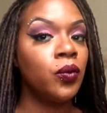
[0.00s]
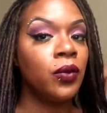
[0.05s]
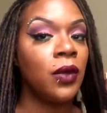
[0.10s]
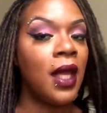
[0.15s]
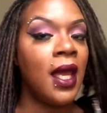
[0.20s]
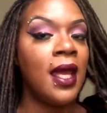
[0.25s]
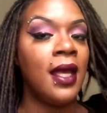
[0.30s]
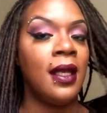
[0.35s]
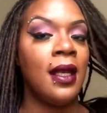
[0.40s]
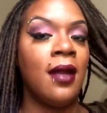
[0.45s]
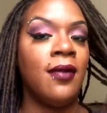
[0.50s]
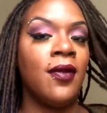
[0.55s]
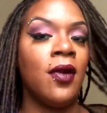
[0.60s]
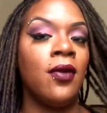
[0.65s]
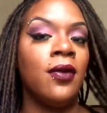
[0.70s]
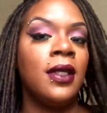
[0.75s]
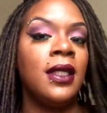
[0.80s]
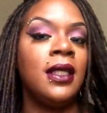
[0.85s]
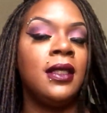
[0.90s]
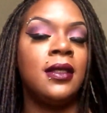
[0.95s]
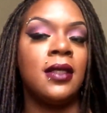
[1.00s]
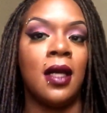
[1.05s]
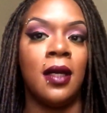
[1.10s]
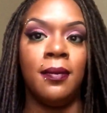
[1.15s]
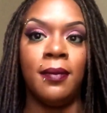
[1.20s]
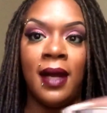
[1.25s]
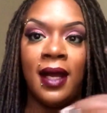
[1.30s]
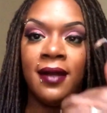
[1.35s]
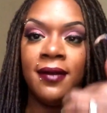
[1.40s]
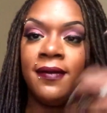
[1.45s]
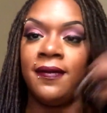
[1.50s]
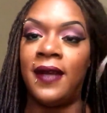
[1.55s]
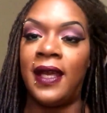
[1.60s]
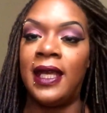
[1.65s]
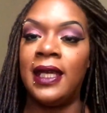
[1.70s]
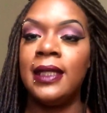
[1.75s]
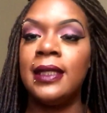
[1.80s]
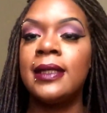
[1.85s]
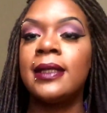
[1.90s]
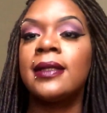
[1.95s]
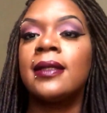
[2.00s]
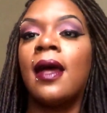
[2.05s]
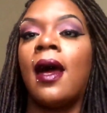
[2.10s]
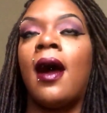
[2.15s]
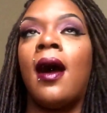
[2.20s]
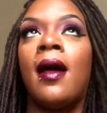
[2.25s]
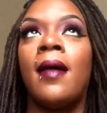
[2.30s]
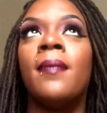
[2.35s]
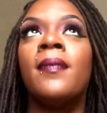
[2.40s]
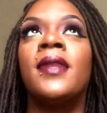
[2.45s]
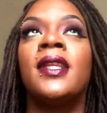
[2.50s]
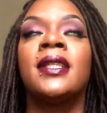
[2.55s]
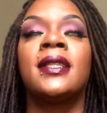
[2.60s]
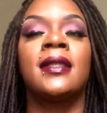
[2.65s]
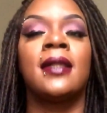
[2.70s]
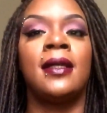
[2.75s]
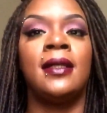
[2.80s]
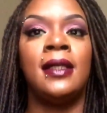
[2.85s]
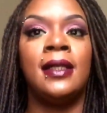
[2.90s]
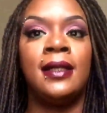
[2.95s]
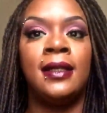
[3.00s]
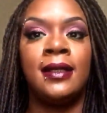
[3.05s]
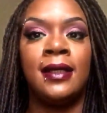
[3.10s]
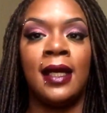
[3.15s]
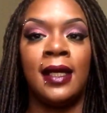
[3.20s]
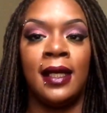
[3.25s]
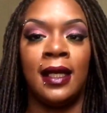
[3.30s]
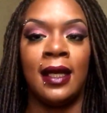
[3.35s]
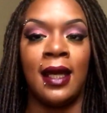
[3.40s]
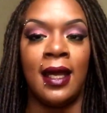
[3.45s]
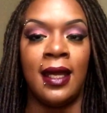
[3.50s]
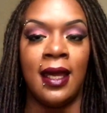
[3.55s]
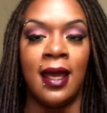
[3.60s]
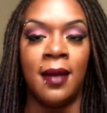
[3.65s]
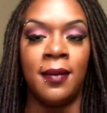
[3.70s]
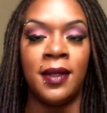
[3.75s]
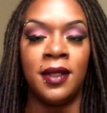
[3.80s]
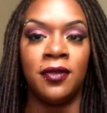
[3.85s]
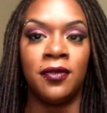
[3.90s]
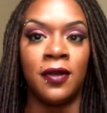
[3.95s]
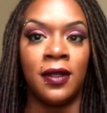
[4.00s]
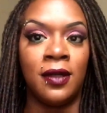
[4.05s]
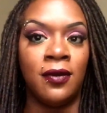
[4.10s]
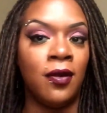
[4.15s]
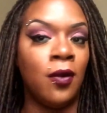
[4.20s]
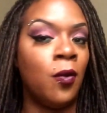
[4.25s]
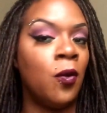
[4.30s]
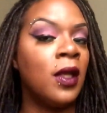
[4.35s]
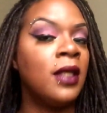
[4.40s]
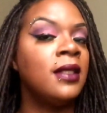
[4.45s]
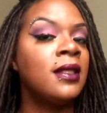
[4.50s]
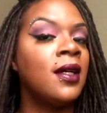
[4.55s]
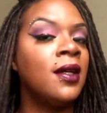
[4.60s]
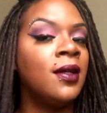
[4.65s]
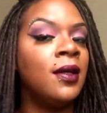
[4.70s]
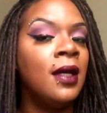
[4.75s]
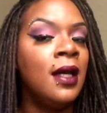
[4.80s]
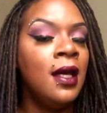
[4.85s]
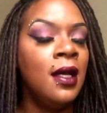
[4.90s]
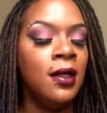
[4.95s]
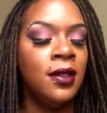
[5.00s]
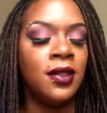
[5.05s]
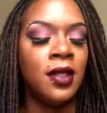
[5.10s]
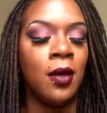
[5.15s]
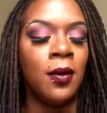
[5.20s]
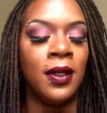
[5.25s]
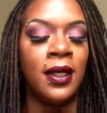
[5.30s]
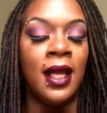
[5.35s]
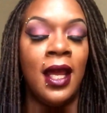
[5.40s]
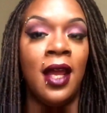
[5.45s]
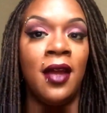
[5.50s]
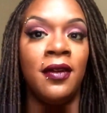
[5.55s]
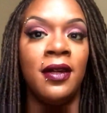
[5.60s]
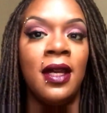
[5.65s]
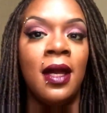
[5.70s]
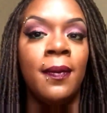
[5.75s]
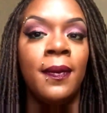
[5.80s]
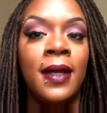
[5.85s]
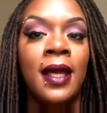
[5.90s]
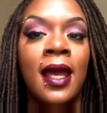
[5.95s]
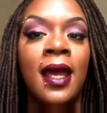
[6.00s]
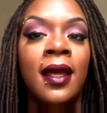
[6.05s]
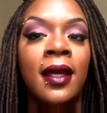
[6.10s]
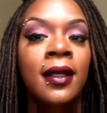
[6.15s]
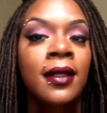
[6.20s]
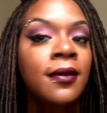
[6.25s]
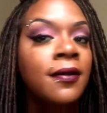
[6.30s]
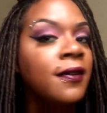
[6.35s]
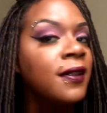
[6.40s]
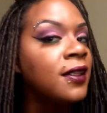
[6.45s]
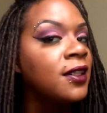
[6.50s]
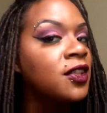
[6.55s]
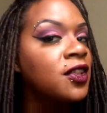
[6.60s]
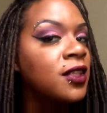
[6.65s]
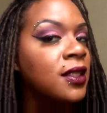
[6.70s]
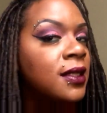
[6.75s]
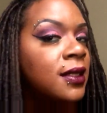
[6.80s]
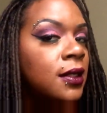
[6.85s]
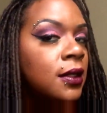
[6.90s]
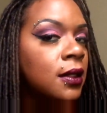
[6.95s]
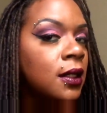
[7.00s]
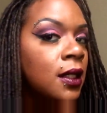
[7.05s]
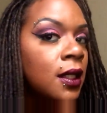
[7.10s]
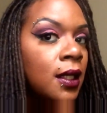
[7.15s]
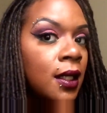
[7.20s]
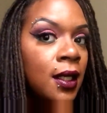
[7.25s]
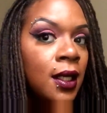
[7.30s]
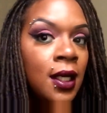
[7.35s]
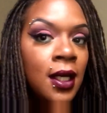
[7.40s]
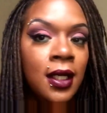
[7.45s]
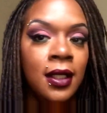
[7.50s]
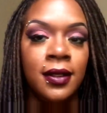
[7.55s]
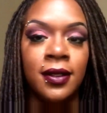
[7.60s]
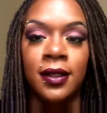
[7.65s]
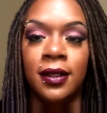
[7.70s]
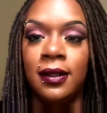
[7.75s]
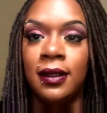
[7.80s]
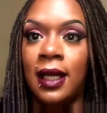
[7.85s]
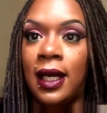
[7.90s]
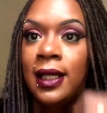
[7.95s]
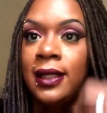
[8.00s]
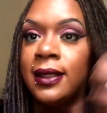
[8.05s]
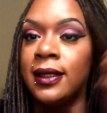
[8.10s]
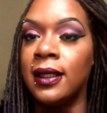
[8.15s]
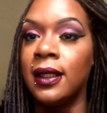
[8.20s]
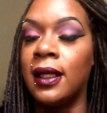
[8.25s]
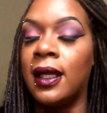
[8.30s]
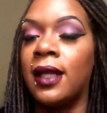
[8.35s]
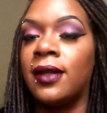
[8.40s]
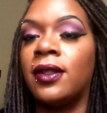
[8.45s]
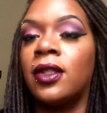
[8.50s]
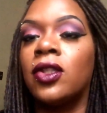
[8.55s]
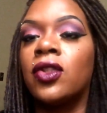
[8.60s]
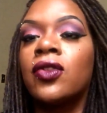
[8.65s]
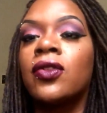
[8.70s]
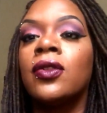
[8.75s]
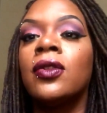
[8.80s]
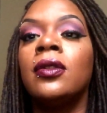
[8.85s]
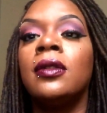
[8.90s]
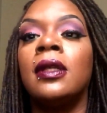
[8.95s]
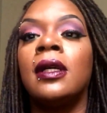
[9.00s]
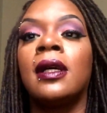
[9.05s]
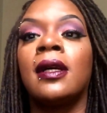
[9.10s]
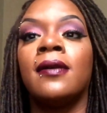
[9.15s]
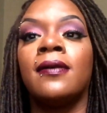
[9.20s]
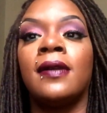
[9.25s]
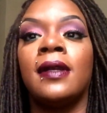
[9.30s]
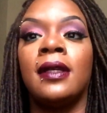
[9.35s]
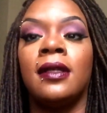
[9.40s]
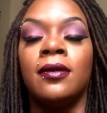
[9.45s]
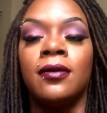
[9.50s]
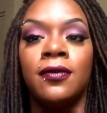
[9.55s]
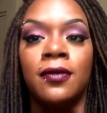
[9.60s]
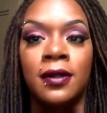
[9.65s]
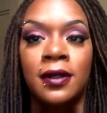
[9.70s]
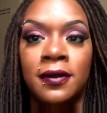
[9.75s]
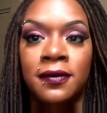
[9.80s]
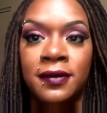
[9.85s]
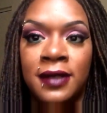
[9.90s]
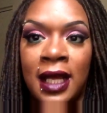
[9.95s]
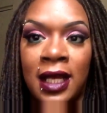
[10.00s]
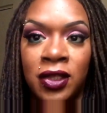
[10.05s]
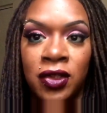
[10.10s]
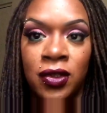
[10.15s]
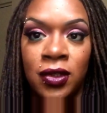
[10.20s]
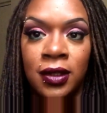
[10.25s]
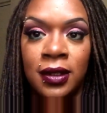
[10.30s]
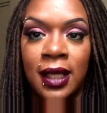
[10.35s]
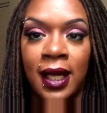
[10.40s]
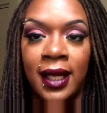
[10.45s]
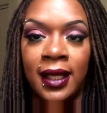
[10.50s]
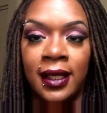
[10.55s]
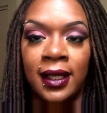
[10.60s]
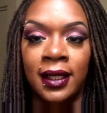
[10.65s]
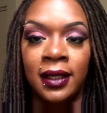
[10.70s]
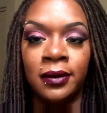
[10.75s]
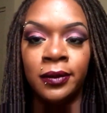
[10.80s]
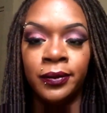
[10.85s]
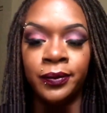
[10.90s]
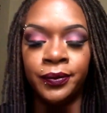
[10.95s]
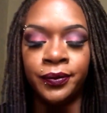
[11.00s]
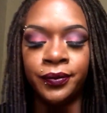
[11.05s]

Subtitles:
And I've already done my face. The sun is setting. I am in front of a window, so I want to hurry up and finish this look so you guys can get the true look of it in front of natural lighting.